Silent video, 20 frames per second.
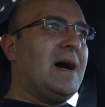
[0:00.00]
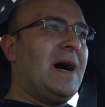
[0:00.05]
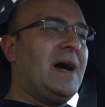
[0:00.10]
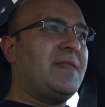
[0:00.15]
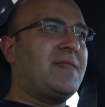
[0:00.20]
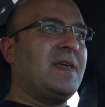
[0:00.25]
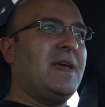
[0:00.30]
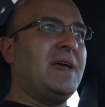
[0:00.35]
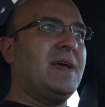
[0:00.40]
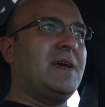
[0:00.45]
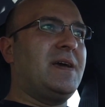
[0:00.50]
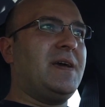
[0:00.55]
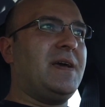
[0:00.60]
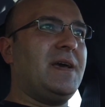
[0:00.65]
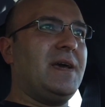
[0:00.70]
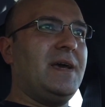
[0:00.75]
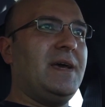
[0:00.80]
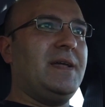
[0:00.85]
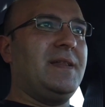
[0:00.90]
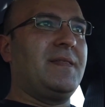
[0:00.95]
I think
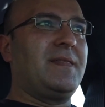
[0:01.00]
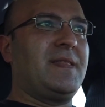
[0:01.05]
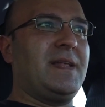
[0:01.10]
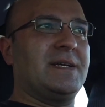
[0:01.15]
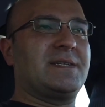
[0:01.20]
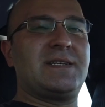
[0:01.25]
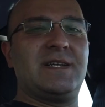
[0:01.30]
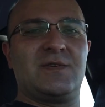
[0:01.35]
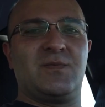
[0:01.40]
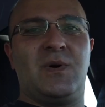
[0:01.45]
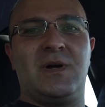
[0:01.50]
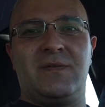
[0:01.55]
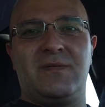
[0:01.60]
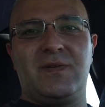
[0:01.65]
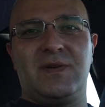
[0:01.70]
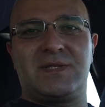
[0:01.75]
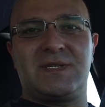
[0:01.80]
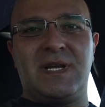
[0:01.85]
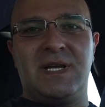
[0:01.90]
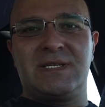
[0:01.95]
this is one
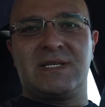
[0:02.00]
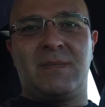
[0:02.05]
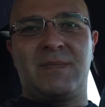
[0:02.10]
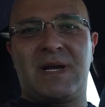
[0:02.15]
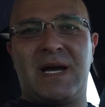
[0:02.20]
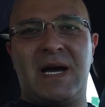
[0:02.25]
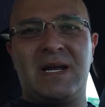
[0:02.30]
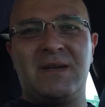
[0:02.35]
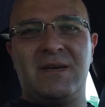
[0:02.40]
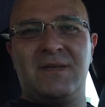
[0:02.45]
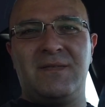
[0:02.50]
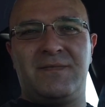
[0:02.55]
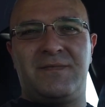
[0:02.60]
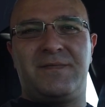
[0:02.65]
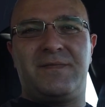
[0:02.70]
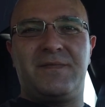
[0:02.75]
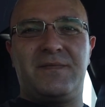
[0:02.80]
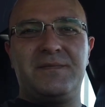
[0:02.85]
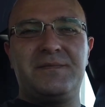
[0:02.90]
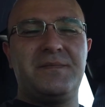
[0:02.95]
of those things I'm kind
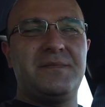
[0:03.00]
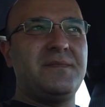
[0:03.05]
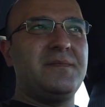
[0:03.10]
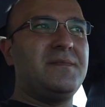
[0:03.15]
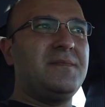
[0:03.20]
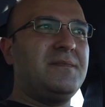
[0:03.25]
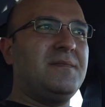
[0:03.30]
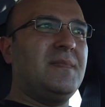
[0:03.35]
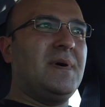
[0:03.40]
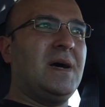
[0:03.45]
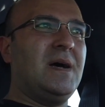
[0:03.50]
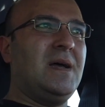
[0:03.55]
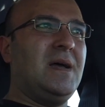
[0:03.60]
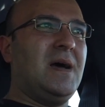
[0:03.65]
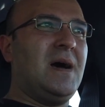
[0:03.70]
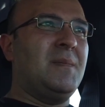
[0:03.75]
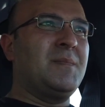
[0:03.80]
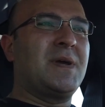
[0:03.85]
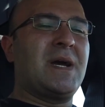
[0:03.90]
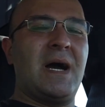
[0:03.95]

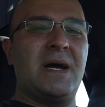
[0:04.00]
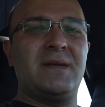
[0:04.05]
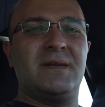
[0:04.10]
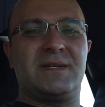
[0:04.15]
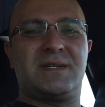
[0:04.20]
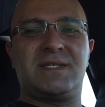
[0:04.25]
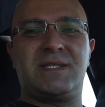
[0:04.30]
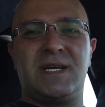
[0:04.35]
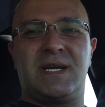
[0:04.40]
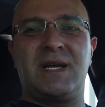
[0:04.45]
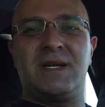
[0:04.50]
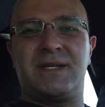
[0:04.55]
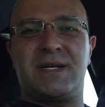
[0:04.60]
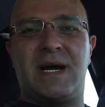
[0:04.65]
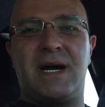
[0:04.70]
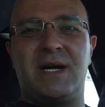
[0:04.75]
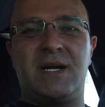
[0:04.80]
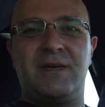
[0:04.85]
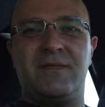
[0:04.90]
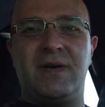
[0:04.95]
of sick and
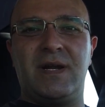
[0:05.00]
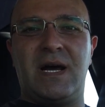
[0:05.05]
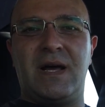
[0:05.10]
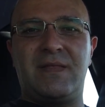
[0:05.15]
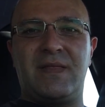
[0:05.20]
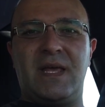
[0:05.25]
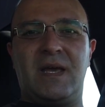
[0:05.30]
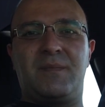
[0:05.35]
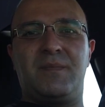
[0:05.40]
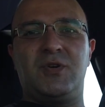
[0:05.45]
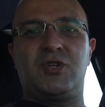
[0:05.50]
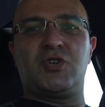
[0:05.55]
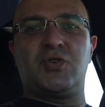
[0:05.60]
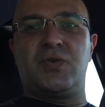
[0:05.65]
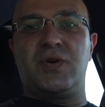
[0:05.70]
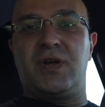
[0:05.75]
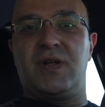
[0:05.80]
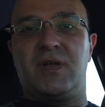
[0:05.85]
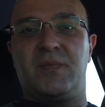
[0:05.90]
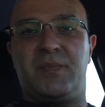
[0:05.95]
tired of it. I think
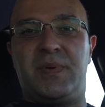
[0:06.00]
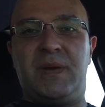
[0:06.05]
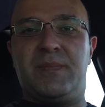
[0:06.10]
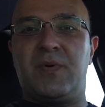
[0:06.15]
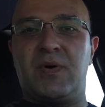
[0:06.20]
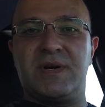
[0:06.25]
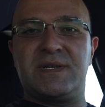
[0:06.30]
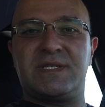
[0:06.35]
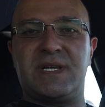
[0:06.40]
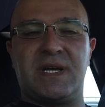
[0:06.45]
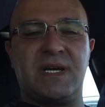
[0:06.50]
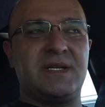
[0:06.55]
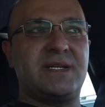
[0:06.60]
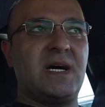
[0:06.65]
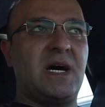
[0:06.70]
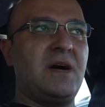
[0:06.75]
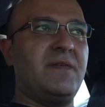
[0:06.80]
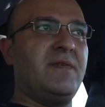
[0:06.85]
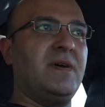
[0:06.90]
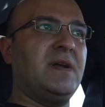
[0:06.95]
majority of the people are sick and
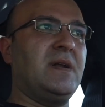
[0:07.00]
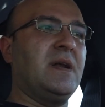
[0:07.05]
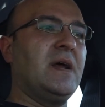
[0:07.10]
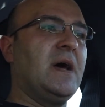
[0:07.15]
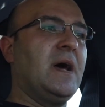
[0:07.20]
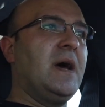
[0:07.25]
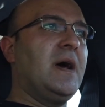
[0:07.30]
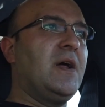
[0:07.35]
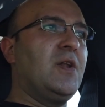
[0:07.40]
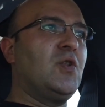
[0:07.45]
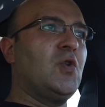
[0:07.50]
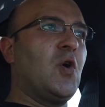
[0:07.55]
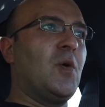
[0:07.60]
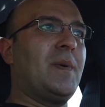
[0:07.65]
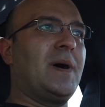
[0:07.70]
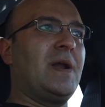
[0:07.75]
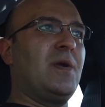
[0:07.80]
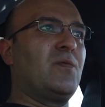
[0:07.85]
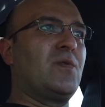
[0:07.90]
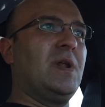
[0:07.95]
tired of it.
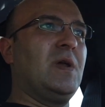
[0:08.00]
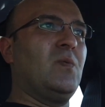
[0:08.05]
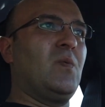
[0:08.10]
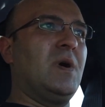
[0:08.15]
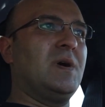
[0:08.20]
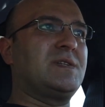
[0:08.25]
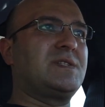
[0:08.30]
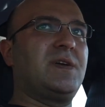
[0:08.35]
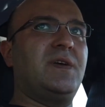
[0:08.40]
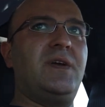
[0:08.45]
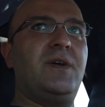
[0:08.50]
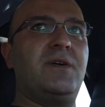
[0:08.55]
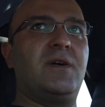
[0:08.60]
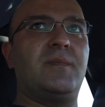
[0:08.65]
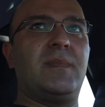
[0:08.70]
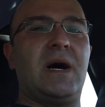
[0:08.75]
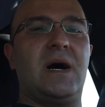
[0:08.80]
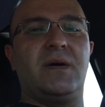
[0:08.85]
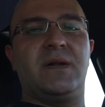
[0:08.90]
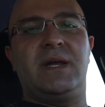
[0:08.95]
Nobody really wants to hear
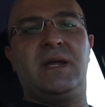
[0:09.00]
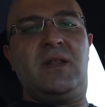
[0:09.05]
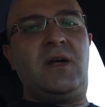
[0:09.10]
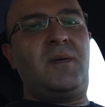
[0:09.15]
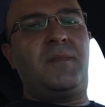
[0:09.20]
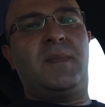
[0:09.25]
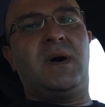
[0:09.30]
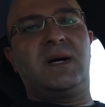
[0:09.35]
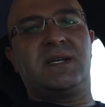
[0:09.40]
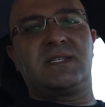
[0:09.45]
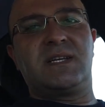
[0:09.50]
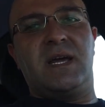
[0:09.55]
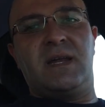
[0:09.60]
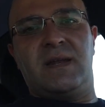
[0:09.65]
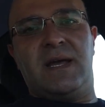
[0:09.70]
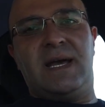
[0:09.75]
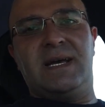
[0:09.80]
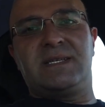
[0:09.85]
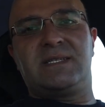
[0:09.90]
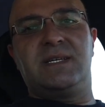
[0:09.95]
about Elon Musk
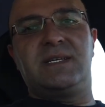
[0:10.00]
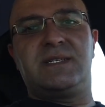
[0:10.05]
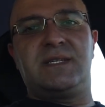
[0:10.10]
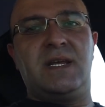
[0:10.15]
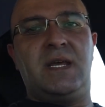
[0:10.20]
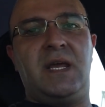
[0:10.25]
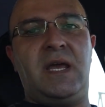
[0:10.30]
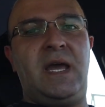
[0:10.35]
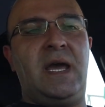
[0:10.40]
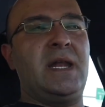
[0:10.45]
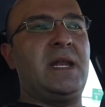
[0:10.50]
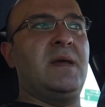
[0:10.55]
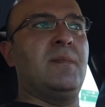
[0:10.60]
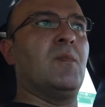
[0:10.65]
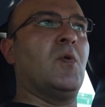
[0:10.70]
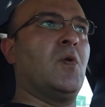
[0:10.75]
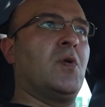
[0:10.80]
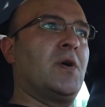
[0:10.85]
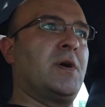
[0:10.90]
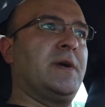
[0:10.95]
and the SEC any
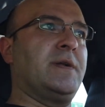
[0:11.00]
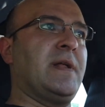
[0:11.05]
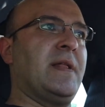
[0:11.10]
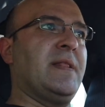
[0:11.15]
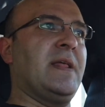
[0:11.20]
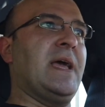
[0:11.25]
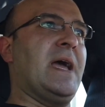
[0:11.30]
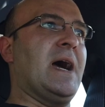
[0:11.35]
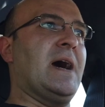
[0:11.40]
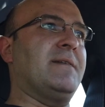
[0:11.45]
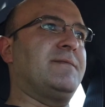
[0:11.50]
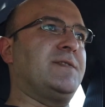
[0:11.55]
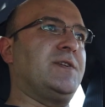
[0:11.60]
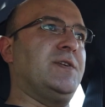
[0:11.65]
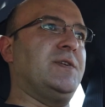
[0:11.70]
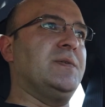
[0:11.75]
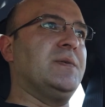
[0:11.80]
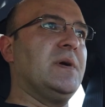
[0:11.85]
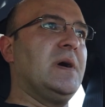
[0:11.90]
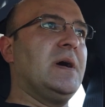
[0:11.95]
more than they have
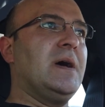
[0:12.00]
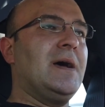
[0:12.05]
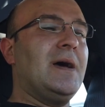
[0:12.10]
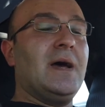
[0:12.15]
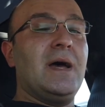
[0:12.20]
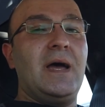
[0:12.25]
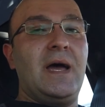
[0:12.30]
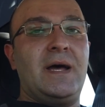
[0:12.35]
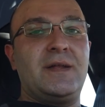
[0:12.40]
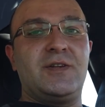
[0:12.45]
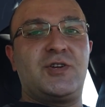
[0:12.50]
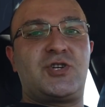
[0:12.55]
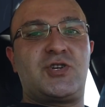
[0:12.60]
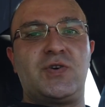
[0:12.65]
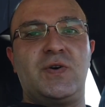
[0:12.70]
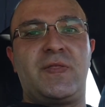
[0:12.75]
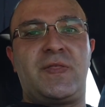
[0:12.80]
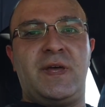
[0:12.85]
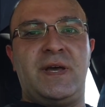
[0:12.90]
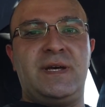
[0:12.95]
to. And the
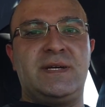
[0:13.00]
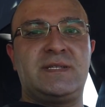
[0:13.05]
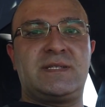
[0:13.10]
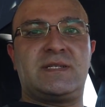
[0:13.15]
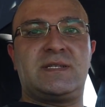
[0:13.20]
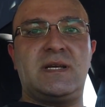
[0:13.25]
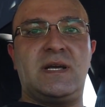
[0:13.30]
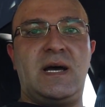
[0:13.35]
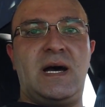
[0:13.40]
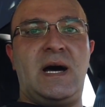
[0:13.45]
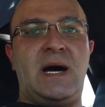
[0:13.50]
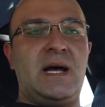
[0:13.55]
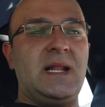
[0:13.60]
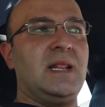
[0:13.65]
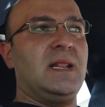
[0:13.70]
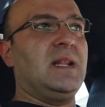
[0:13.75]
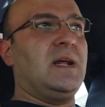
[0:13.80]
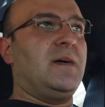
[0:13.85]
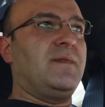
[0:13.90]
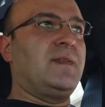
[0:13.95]
truth is, I
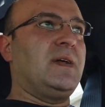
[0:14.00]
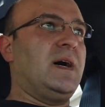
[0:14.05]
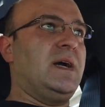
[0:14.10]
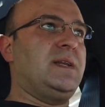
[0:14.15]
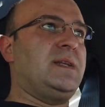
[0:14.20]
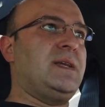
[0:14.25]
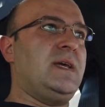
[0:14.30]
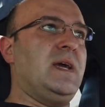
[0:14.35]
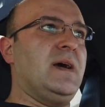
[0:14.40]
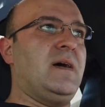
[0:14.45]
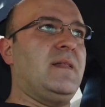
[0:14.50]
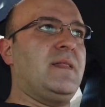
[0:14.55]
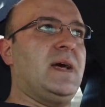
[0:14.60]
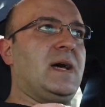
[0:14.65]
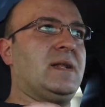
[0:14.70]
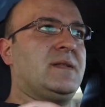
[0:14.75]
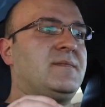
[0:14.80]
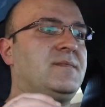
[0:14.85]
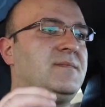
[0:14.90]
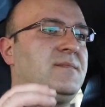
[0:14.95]
love the idea
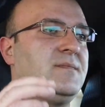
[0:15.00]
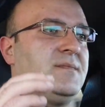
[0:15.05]
that,